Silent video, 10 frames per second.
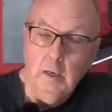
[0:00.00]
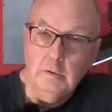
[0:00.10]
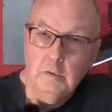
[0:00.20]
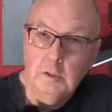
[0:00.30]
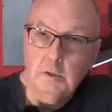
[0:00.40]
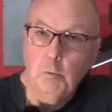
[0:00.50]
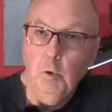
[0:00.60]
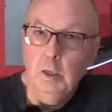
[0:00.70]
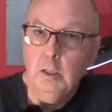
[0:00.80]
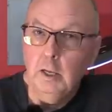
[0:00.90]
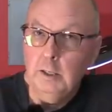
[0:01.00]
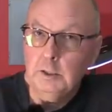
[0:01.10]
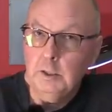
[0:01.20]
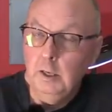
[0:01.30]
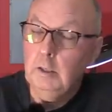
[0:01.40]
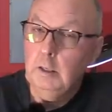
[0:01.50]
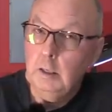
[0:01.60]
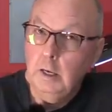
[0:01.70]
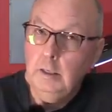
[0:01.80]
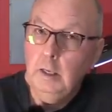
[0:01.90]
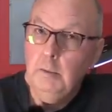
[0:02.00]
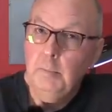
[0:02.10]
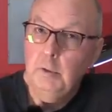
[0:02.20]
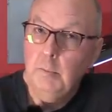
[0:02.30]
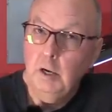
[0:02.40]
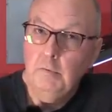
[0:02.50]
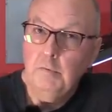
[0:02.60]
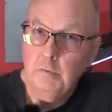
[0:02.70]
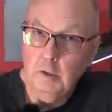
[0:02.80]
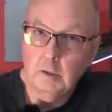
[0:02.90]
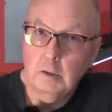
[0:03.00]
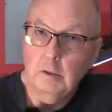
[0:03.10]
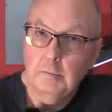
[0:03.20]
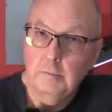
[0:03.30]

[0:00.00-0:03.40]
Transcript: So there's one last thing that I keep in my frunk.